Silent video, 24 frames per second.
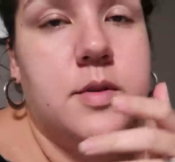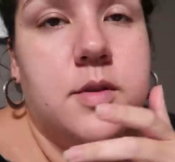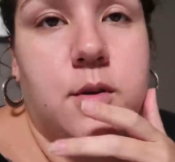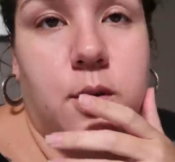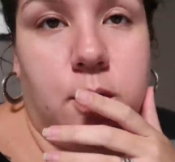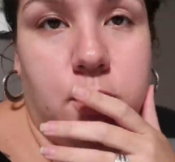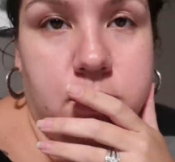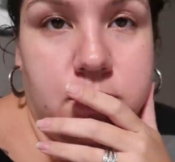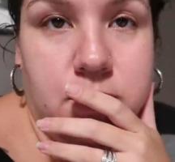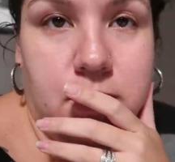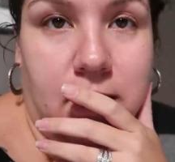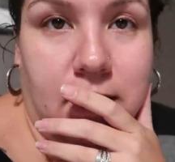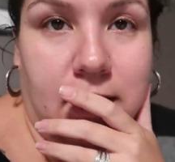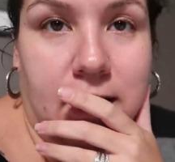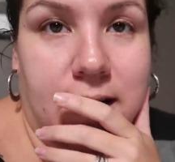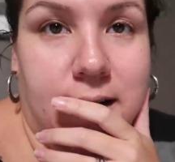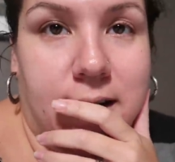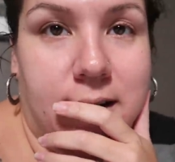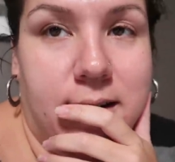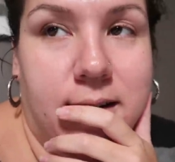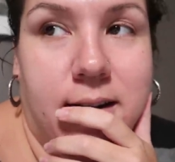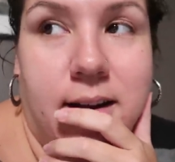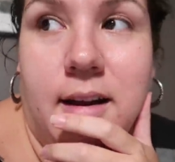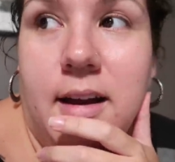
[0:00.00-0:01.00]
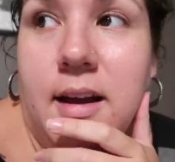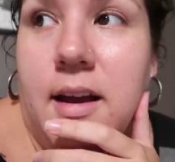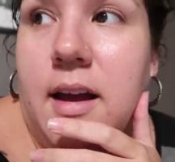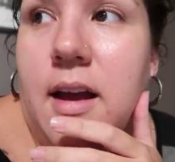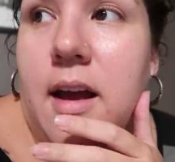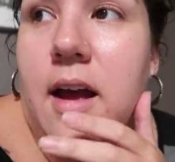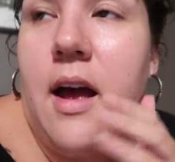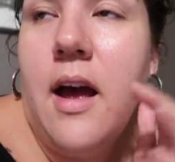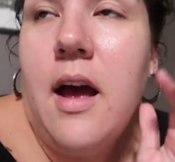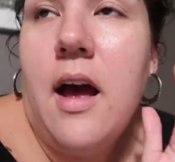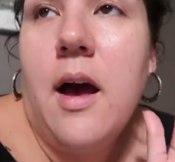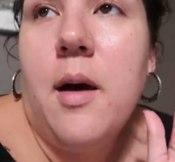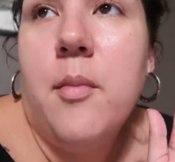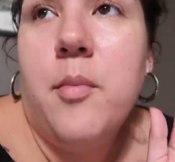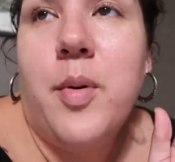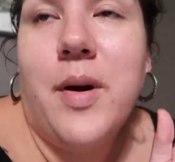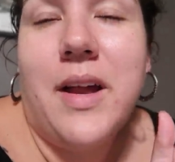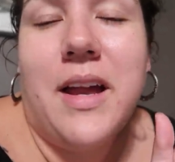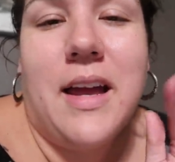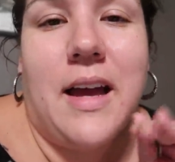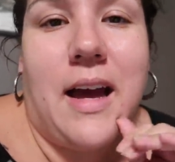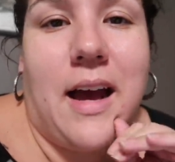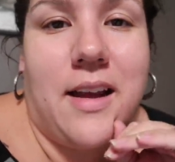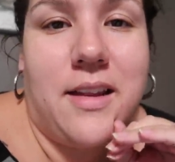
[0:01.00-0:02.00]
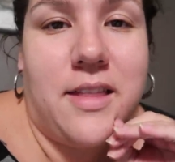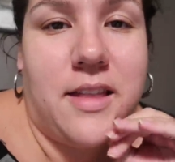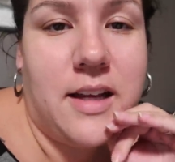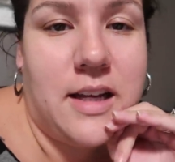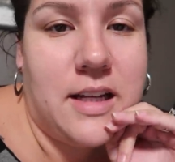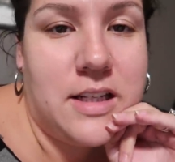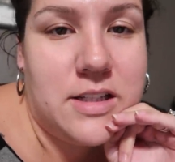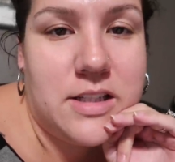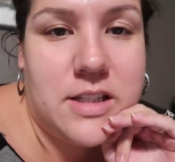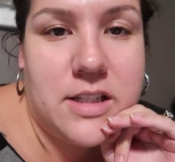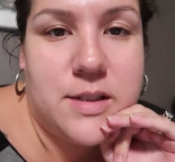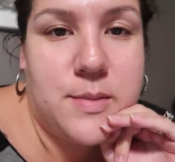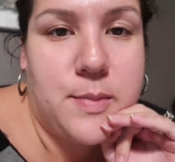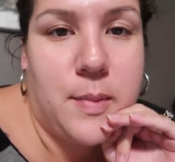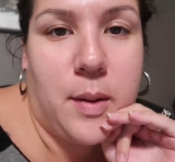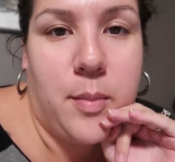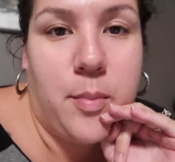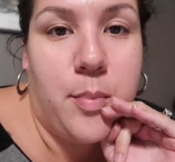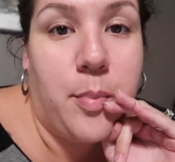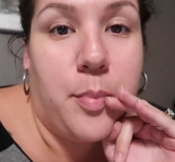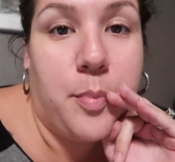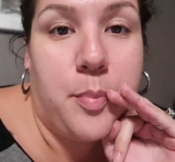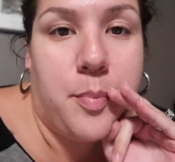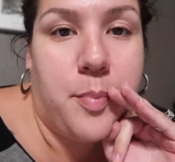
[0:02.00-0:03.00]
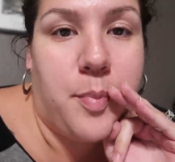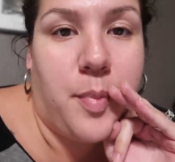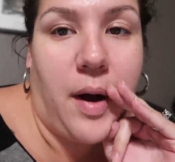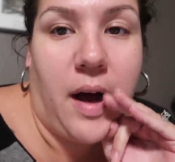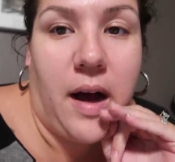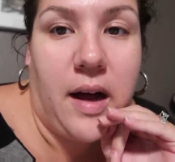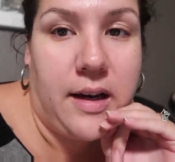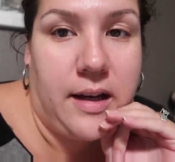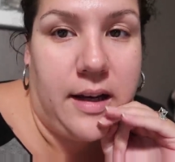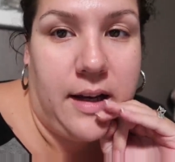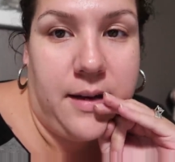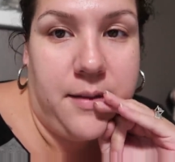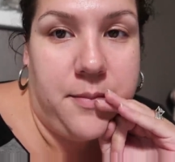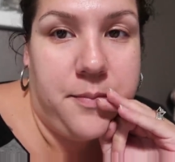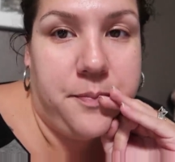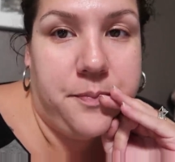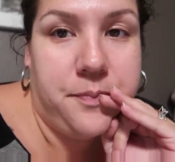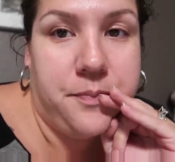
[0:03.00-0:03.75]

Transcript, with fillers: so tired, but I think it's just my body.